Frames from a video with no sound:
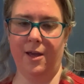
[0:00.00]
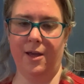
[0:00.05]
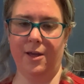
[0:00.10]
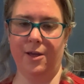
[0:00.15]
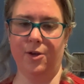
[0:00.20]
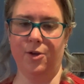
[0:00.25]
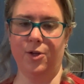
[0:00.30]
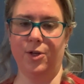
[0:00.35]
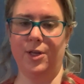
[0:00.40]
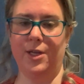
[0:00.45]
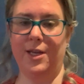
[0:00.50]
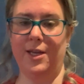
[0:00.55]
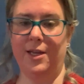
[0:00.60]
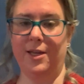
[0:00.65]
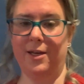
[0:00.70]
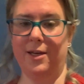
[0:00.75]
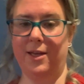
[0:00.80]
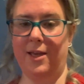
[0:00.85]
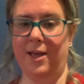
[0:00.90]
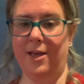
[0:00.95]
good key
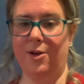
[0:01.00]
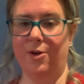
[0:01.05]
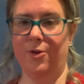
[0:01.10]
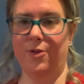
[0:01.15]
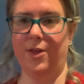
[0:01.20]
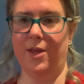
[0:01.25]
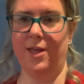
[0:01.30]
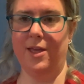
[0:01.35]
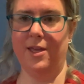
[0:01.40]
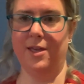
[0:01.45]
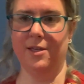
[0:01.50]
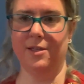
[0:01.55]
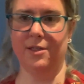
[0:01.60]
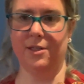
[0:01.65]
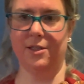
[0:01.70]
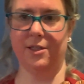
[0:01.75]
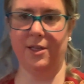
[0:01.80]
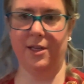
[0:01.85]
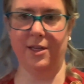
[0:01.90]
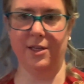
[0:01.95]
indicator that
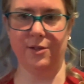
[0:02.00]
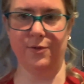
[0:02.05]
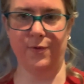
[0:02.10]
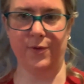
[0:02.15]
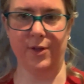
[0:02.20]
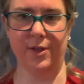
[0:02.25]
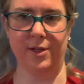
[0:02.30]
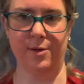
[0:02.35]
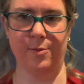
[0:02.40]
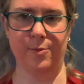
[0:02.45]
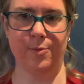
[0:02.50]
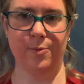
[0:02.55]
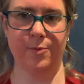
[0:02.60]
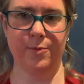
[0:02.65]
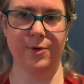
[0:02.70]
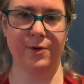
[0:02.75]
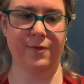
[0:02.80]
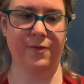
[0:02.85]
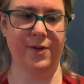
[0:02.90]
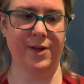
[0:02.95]
he's feeling
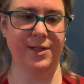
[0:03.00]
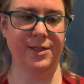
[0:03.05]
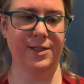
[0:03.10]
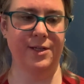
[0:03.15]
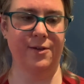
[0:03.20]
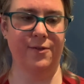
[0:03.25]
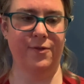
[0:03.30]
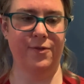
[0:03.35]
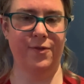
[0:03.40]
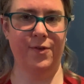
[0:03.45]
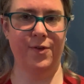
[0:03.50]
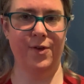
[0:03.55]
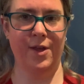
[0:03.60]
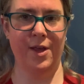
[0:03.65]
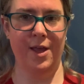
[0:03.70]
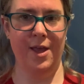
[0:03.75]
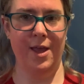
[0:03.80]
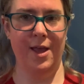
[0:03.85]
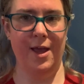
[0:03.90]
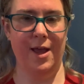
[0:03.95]
defensive.
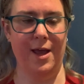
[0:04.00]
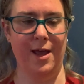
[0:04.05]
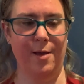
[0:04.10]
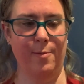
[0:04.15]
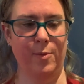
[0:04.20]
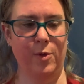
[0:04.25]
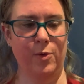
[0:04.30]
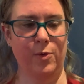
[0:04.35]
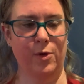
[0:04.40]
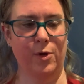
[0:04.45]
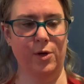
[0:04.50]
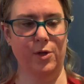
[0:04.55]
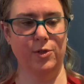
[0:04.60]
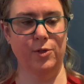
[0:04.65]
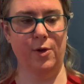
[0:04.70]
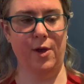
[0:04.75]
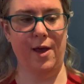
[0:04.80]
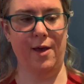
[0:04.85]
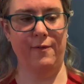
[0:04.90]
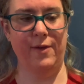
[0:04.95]
You can also
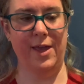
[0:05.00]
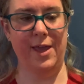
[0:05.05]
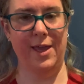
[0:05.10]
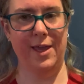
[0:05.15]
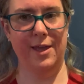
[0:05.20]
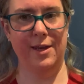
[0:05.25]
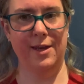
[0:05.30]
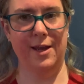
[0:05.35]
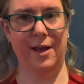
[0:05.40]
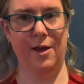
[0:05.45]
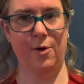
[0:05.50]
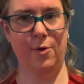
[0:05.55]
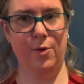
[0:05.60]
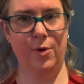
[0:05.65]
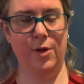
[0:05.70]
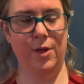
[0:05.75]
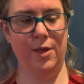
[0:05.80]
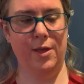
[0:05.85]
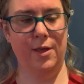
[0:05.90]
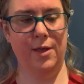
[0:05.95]
have a hand out,
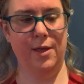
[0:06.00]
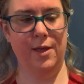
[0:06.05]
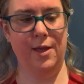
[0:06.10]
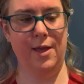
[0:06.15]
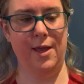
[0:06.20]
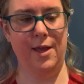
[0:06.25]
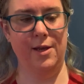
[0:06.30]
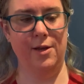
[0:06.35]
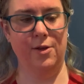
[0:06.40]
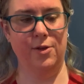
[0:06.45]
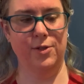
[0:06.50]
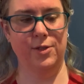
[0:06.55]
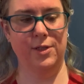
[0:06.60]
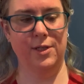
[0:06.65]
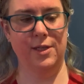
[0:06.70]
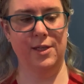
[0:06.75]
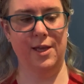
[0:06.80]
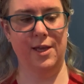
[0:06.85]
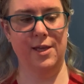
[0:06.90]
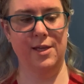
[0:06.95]
and you'll see
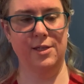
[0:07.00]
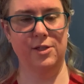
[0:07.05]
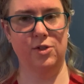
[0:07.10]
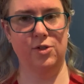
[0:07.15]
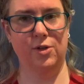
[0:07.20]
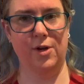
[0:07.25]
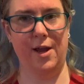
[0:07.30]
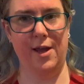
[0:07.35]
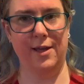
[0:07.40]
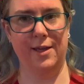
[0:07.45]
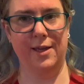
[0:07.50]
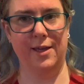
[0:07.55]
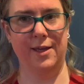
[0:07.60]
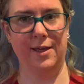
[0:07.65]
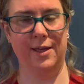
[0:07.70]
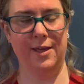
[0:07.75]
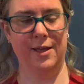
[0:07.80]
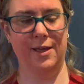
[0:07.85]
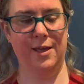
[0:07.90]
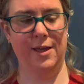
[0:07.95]
that he's tracking
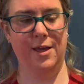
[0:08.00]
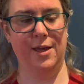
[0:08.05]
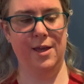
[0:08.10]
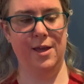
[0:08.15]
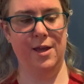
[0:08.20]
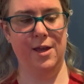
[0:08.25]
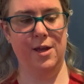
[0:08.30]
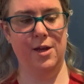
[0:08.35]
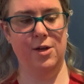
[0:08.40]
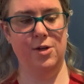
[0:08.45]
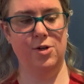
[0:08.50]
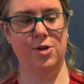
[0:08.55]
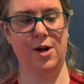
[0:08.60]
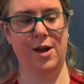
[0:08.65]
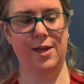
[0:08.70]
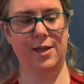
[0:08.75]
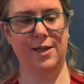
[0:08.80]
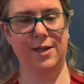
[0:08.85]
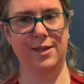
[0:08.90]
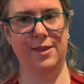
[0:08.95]

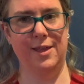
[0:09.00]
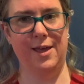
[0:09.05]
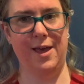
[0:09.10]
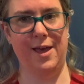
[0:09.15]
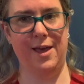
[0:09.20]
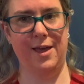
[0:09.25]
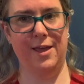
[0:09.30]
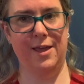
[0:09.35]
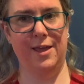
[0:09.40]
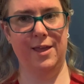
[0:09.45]
that